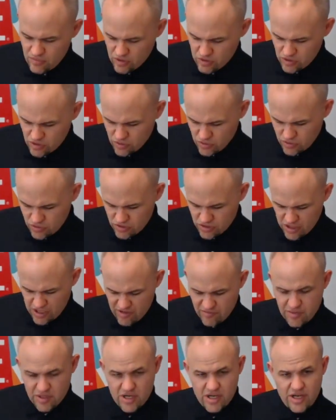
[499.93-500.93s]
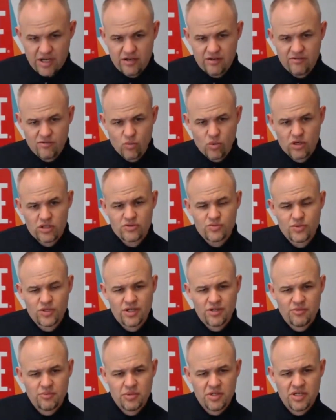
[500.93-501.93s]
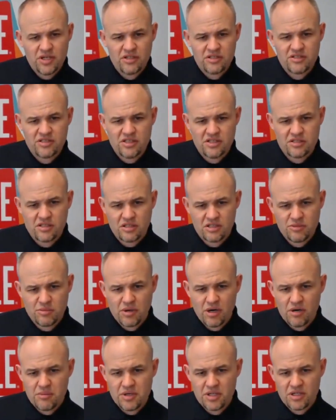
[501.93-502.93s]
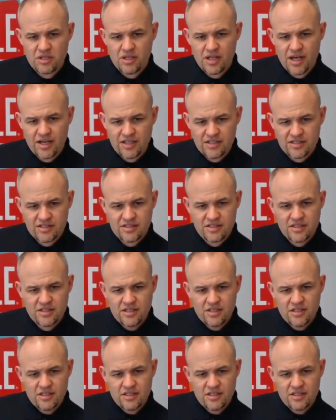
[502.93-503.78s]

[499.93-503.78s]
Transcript: most schools that I've been at and worked with, PLCs are departmentalized.